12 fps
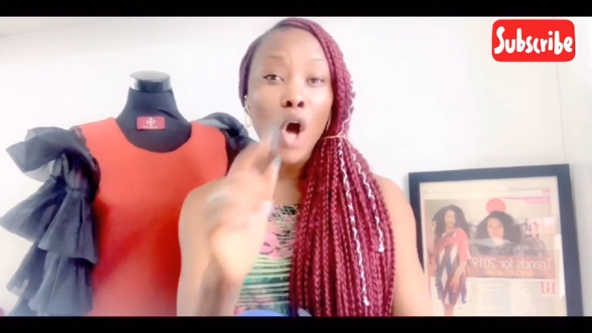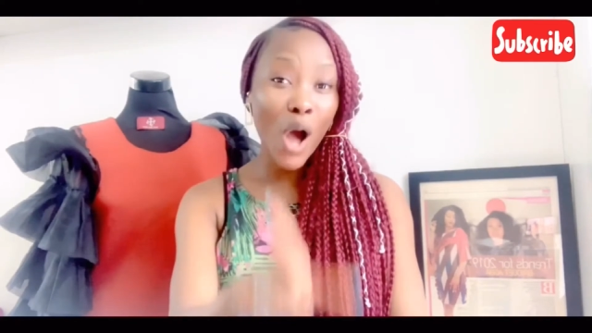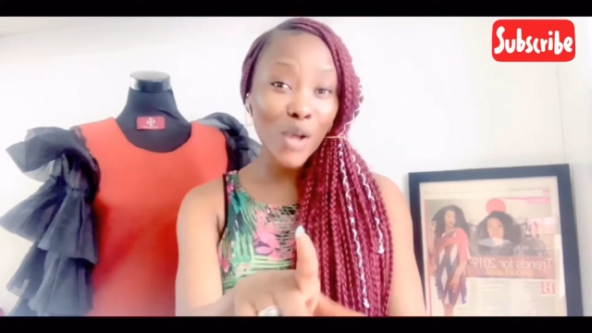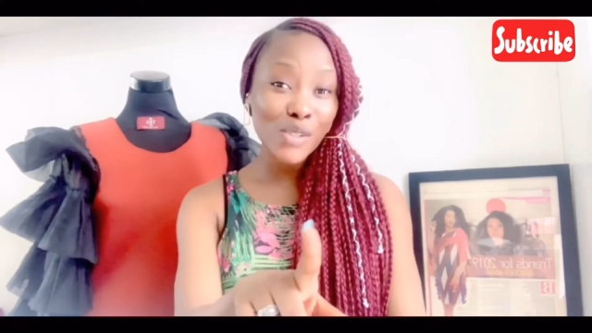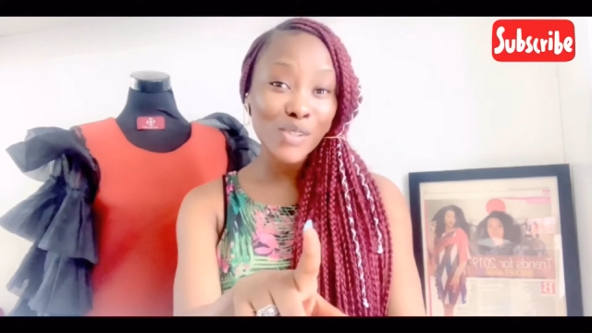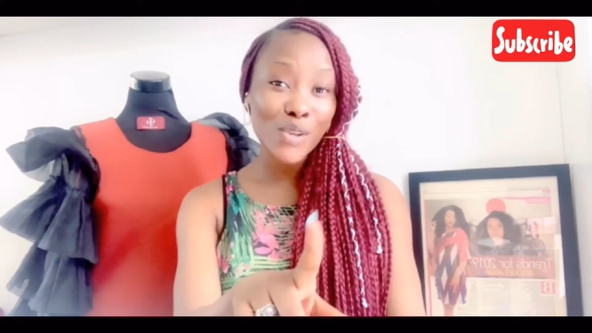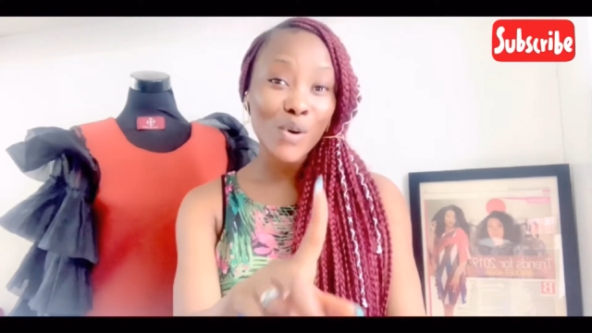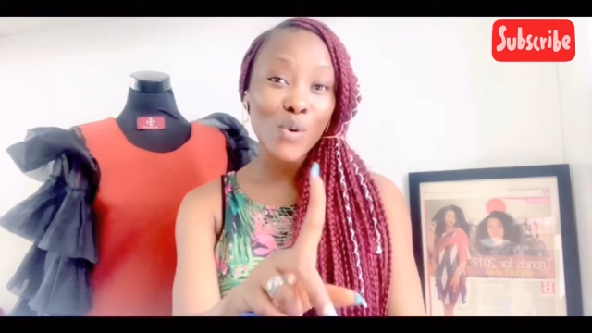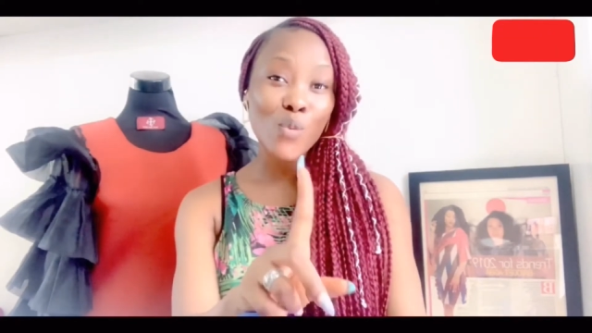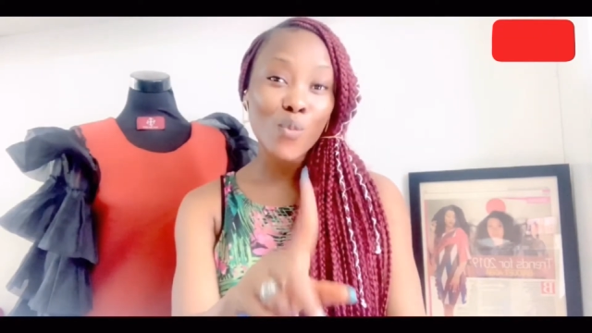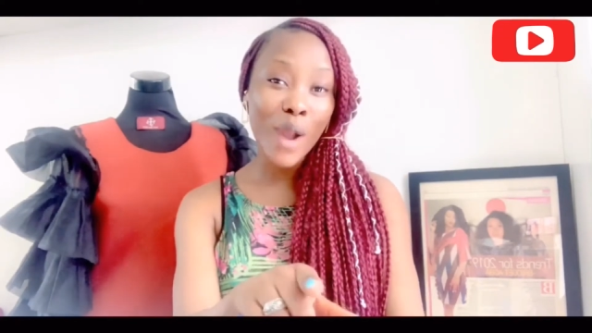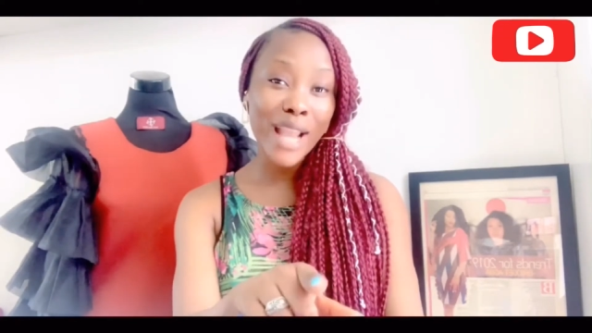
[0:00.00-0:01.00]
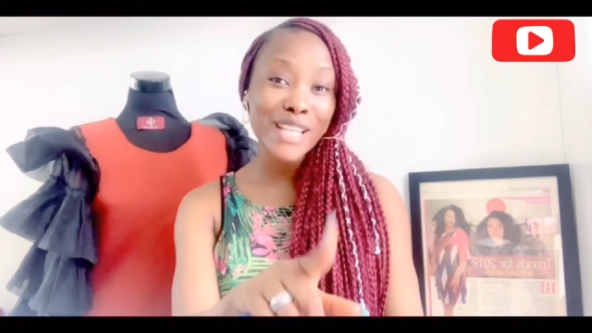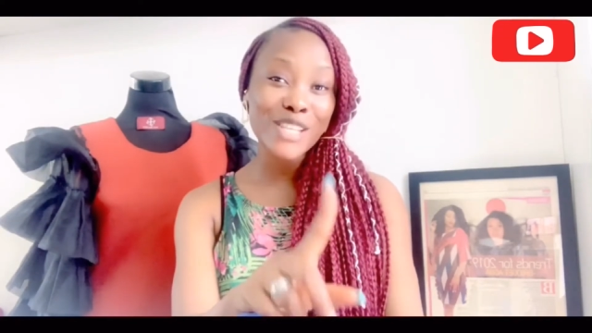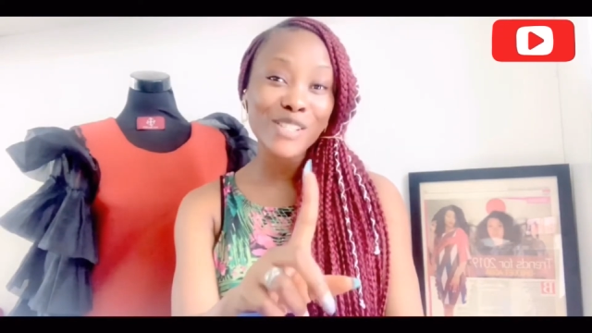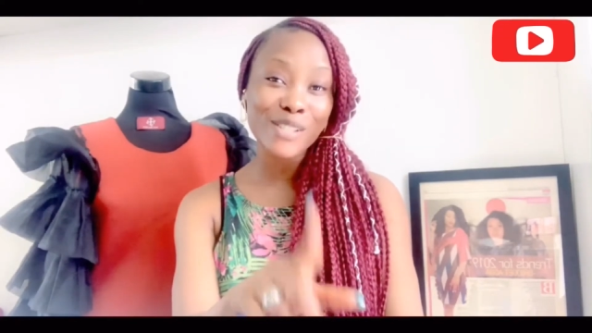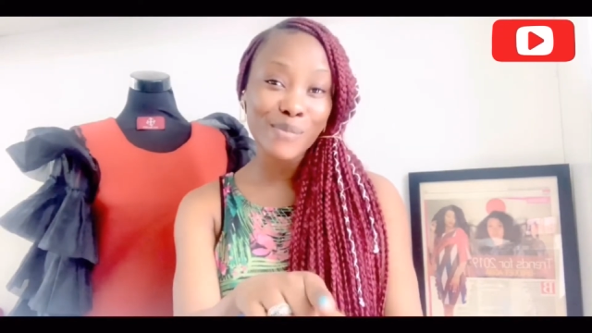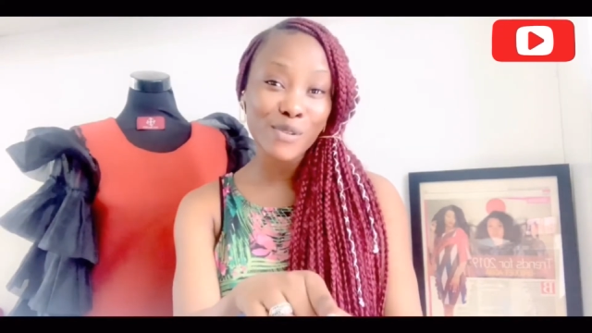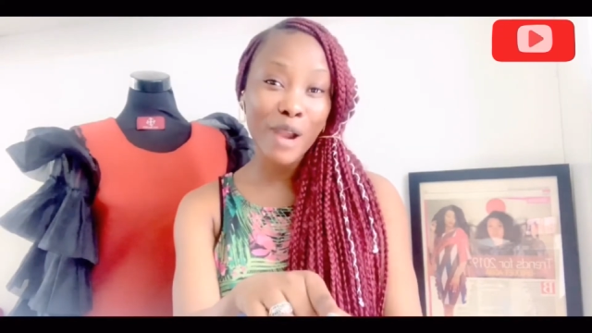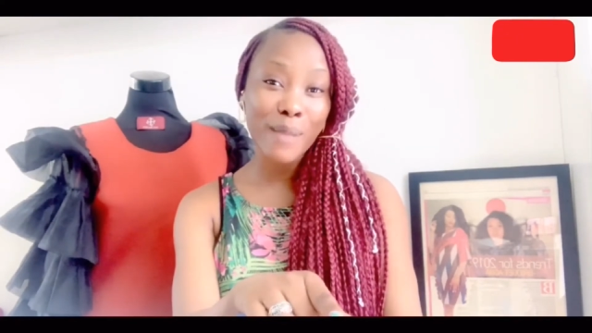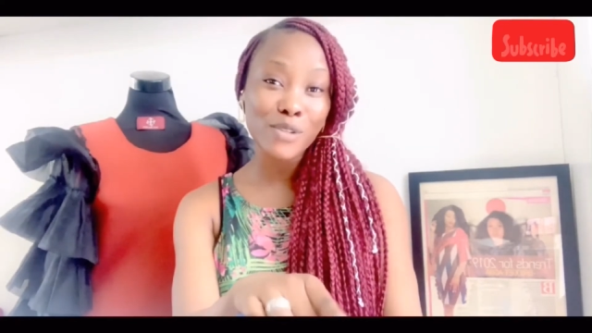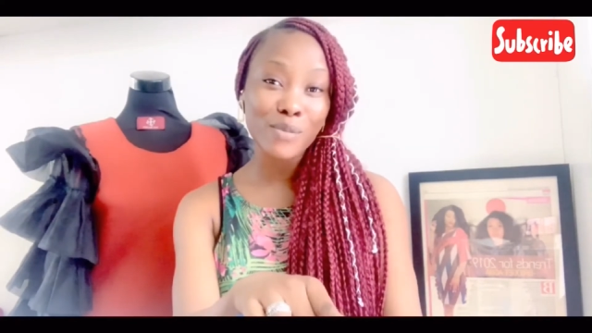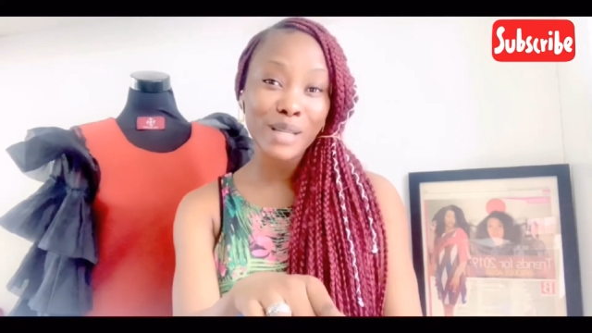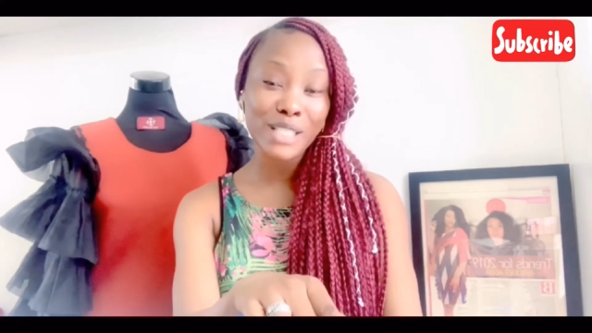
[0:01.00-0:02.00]
Also, when you subscribe
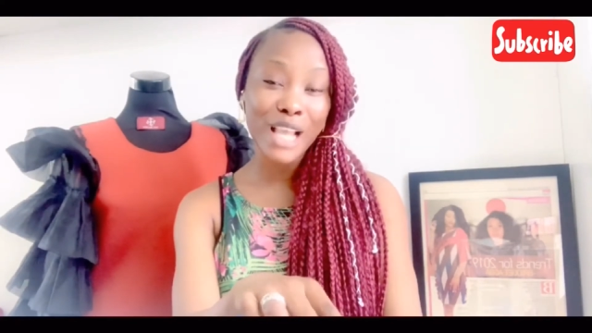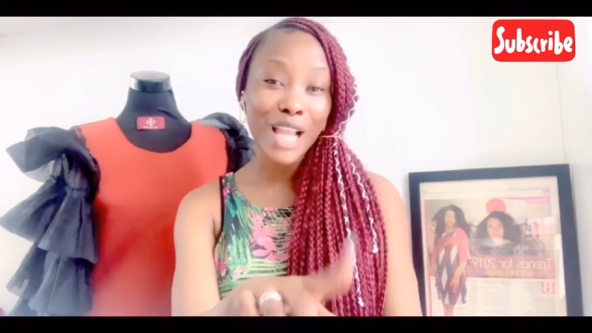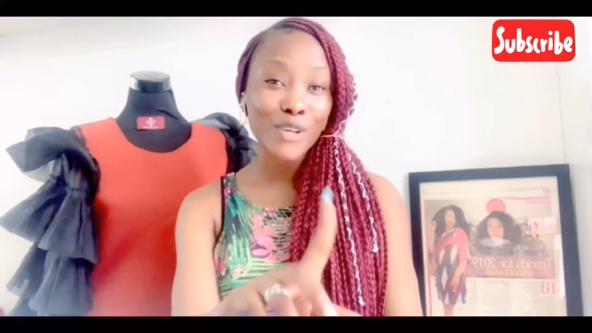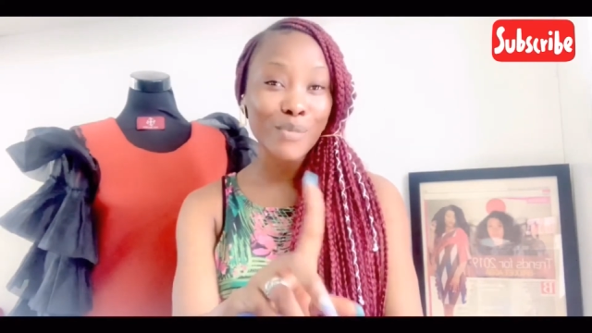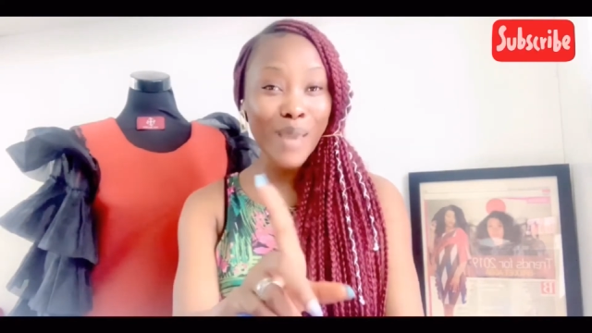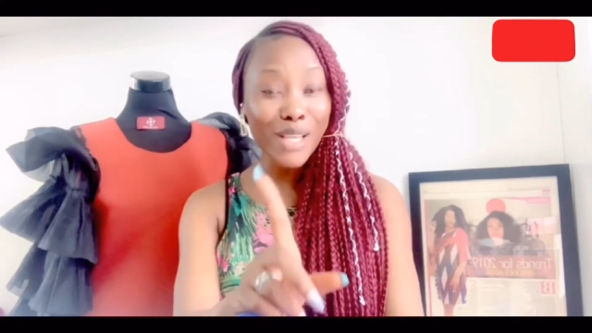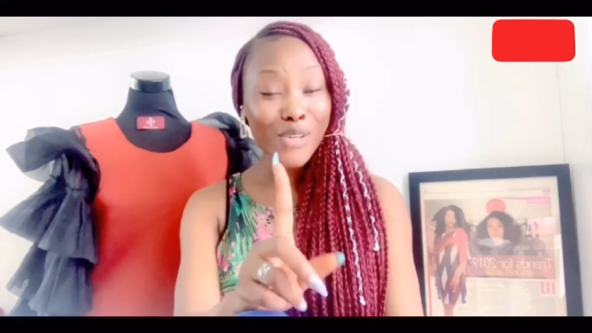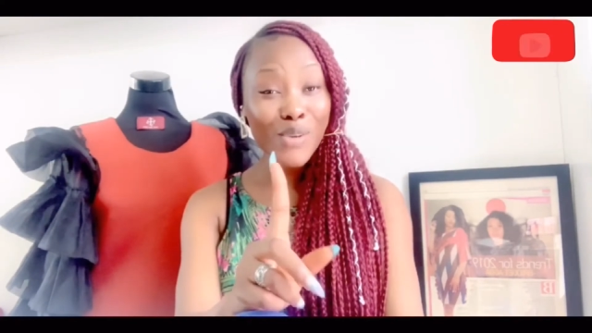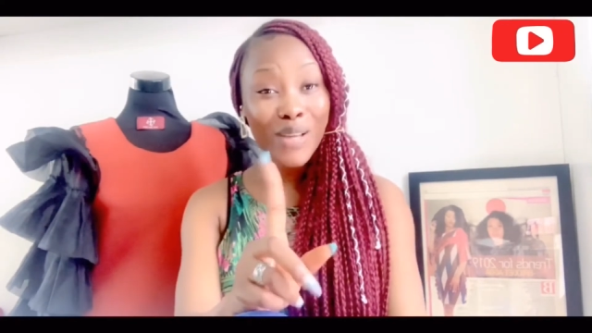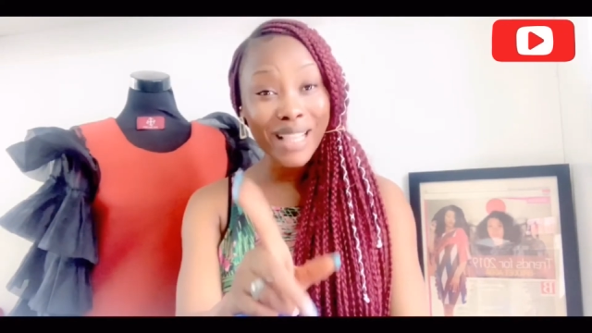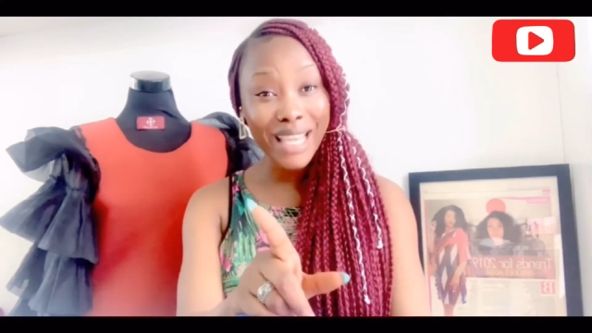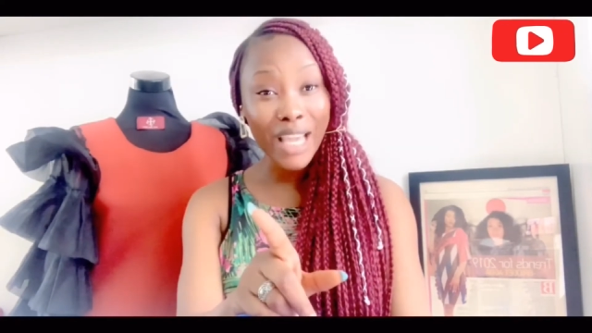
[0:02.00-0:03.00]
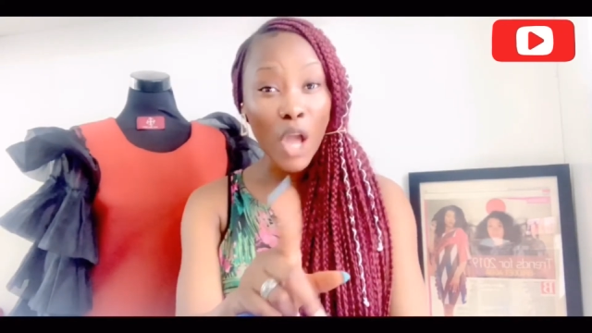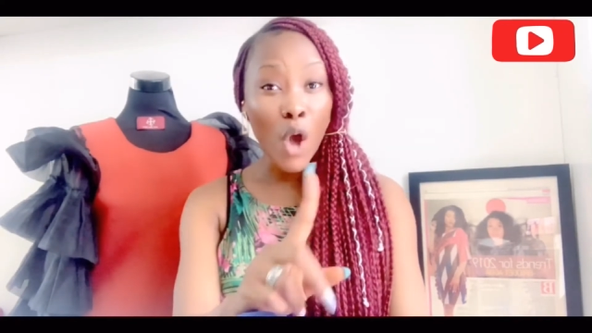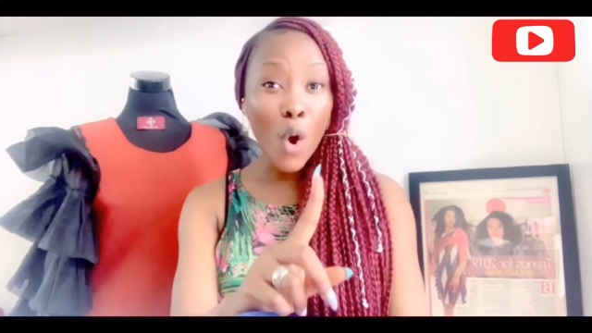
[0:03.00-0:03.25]
to my channel, make sure you click